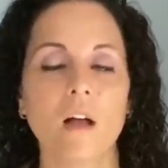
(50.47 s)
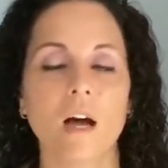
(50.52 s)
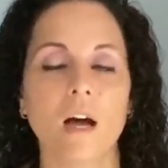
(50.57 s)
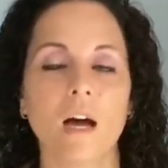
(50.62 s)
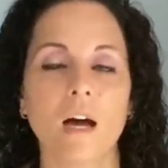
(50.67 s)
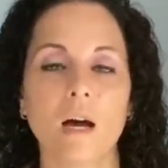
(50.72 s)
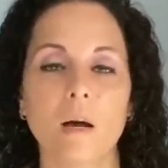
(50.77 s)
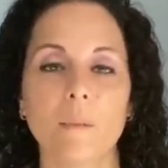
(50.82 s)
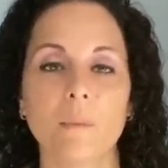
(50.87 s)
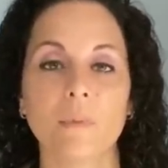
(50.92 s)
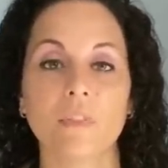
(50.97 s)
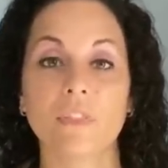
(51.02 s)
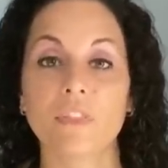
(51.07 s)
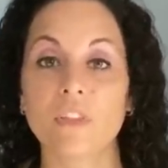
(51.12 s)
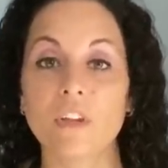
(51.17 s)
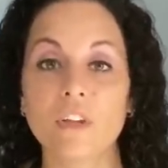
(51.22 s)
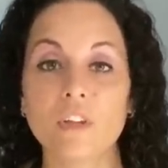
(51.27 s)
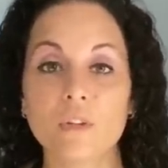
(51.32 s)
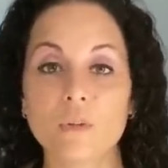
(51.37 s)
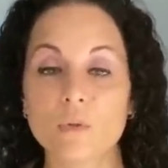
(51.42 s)

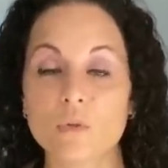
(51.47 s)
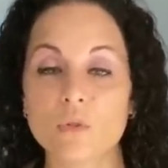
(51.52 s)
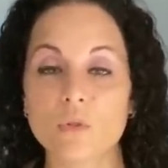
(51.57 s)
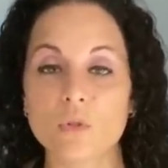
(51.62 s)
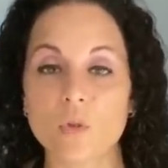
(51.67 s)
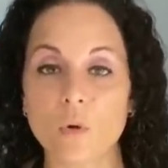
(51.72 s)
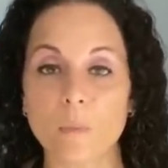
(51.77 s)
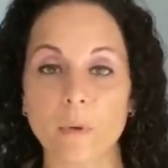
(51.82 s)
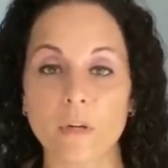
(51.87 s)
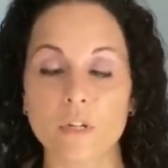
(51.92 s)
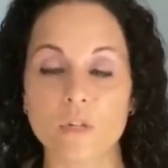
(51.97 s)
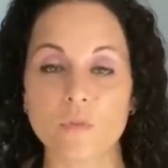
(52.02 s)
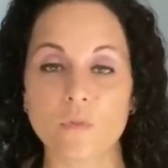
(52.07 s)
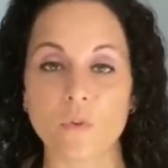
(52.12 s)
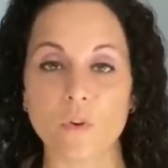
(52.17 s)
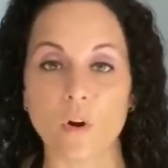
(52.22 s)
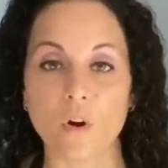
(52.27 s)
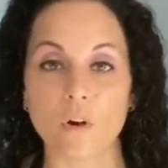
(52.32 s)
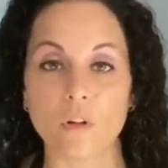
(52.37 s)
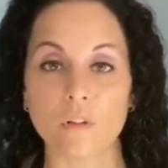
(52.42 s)
Thank you so much
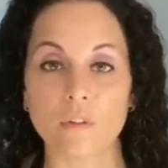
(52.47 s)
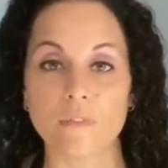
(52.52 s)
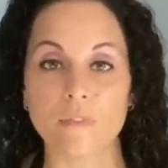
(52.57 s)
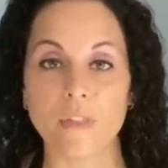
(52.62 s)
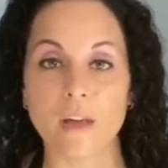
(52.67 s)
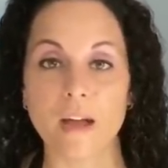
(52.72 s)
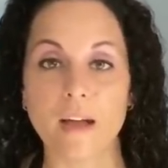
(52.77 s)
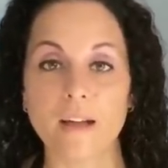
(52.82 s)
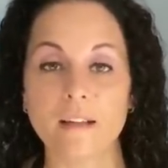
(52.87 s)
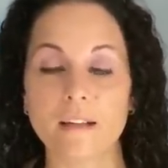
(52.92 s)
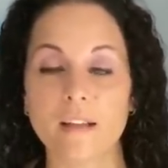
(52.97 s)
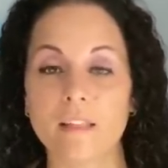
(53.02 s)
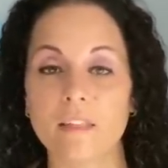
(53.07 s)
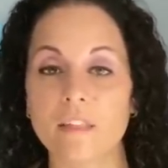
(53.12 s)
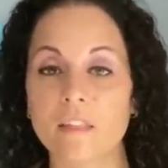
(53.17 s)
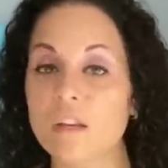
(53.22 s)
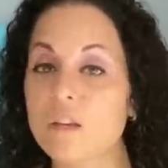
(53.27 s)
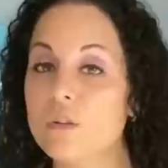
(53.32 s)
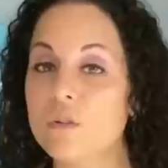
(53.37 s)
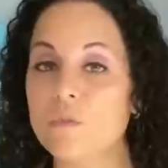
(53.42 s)
for all of that. And
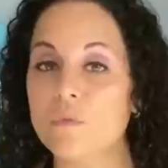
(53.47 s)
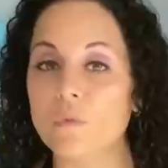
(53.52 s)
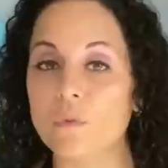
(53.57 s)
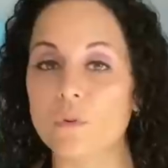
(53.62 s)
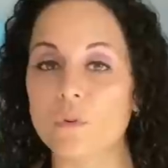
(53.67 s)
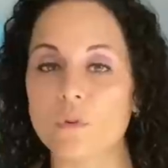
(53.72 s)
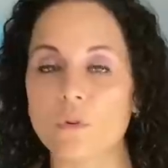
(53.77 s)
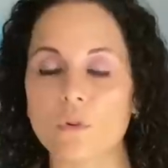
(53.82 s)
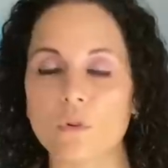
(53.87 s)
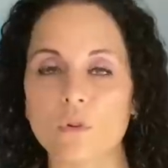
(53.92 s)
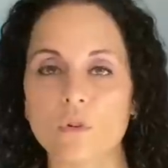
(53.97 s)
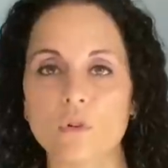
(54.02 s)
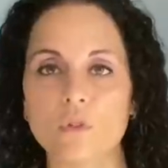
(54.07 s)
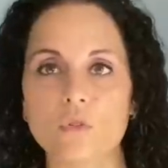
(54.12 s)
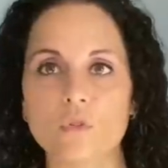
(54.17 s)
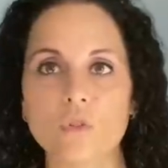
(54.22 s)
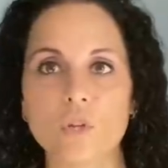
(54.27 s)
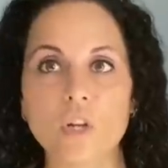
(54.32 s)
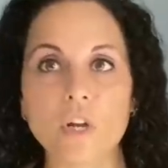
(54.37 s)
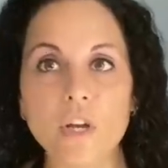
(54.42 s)
thank you for your
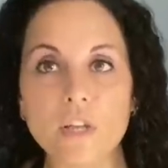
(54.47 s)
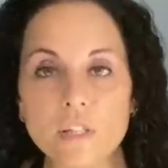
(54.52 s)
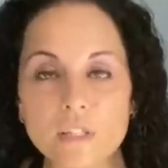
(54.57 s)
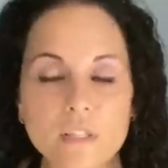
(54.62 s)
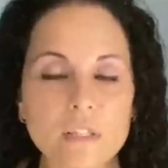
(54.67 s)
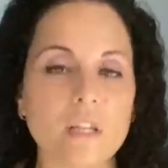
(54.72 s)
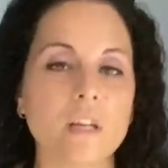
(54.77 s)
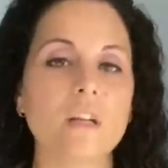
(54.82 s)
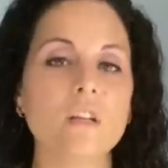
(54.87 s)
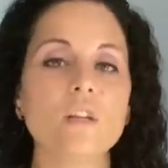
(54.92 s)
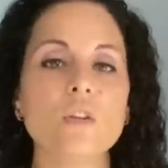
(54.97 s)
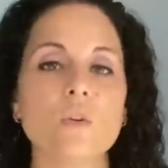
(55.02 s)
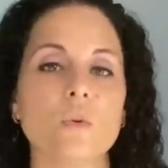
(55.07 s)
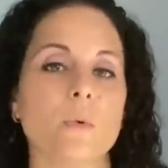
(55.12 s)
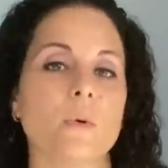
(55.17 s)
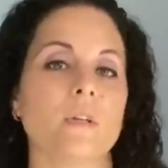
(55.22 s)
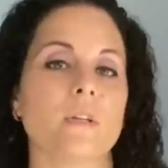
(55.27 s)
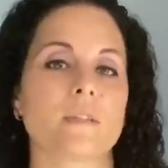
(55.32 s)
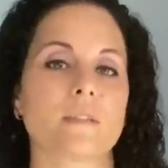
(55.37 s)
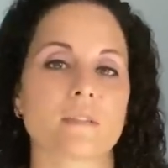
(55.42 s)

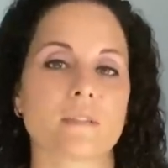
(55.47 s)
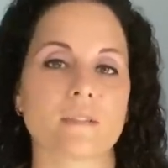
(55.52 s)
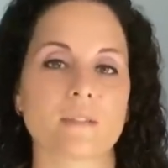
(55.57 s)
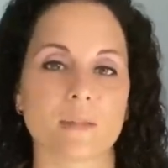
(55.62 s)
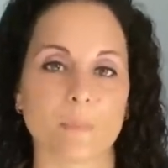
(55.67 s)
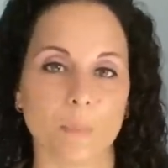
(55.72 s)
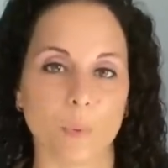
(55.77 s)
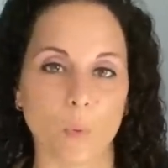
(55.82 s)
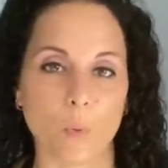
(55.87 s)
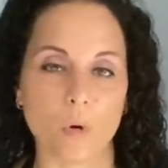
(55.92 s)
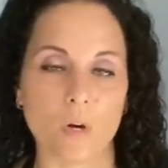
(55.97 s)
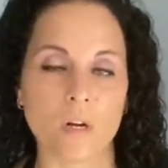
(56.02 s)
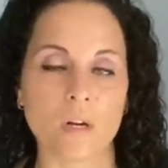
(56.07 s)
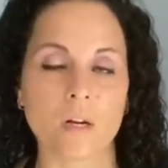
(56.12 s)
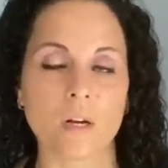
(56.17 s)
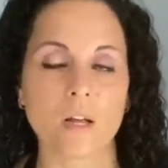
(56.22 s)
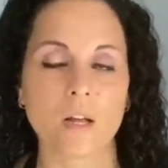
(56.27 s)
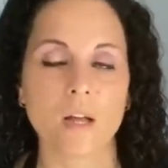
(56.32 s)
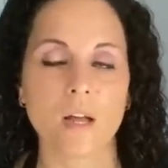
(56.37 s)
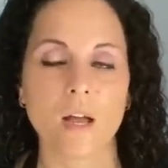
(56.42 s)
continuous support.